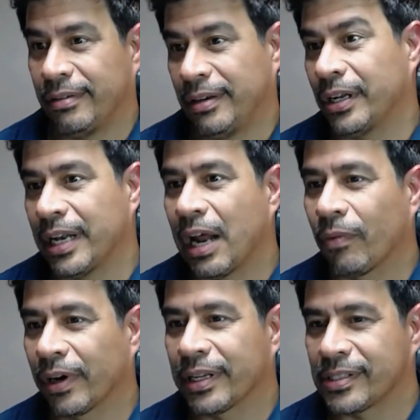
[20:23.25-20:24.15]
good
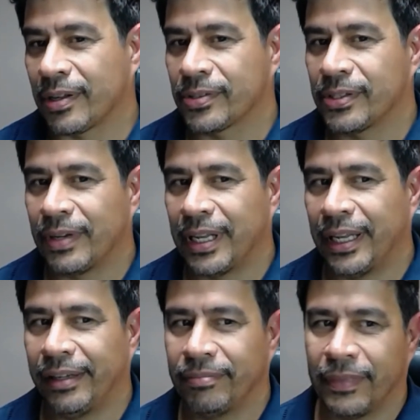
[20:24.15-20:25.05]
network is also
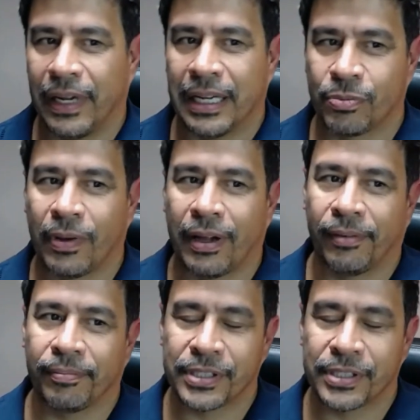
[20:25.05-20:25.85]
key as well.